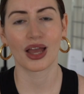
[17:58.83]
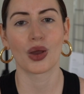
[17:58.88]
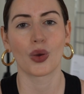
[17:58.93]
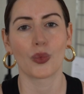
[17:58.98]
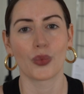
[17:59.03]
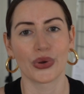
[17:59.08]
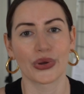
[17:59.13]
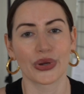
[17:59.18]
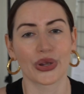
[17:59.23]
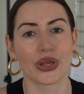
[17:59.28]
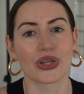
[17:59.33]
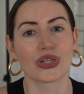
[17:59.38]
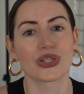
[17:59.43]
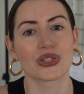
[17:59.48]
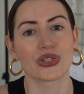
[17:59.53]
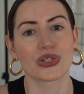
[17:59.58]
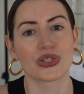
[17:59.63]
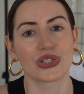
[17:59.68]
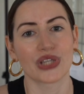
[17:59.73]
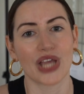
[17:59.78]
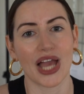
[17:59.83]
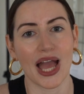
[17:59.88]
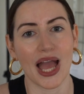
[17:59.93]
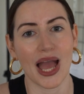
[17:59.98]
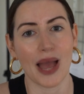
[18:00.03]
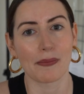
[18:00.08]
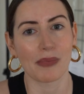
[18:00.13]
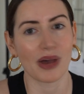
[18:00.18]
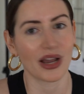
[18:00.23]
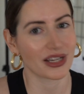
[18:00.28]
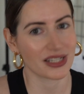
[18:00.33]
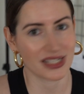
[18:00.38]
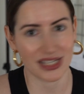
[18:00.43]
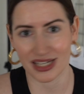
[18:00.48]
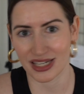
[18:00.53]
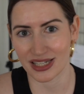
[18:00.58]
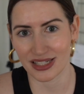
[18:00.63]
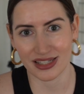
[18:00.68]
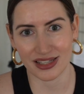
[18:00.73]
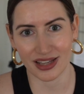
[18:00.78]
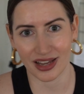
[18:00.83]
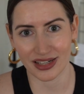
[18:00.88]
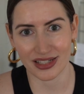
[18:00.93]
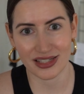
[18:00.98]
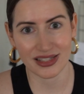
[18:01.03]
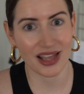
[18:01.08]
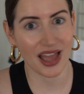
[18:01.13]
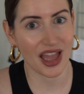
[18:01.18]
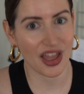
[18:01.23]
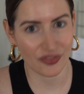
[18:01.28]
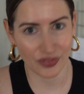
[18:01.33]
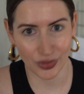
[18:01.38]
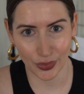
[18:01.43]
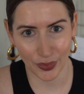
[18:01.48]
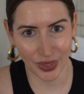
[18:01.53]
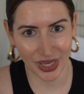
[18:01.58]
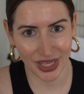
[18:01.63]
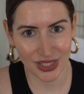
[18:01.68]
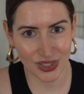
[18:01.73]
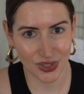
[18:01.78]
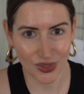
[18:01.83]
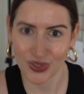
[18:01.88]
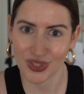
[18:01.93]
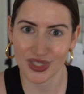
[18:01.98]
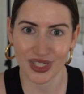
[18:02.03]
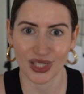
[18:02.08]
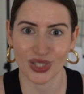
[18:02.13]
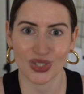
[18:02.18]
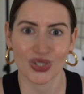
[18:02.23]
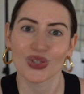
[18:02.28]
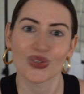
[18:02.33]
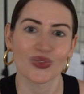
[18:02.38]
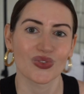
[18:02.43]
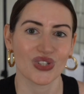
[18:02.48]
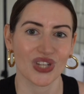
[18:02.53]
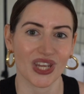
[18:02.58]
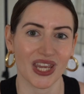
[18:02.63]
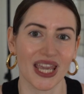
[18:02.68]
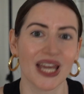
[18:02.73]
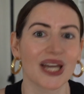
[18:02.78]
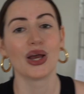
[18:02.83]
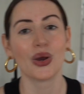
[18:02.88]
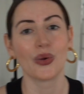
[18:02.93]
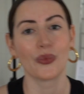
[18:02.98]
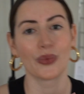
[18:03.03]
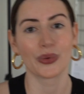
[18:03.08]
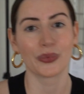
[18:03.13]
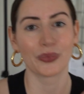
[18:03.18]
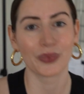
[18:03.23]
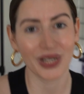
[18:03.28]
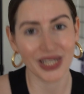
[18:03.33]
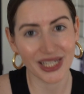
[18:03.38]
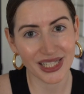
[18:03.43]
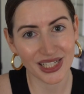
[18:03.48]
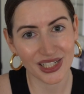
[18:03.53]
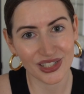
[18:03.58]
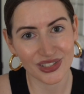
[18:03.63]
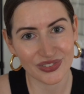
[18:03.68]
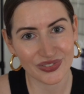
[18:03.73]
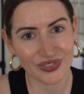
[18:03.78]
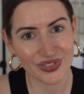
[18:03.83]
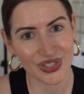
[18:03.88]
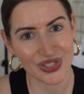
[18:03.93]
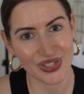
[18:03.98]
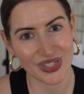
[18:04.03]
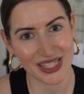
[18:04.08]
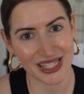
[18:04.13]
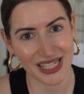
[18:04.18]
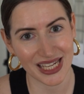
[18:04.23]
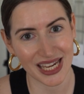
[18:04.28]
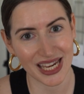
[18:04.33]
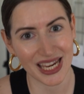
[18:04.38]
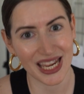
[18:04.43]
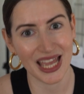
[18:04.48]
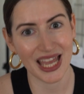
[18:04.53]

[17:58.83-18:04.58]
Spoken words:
We're going to share marketing insights every week, so stay tuned here. We really love to see,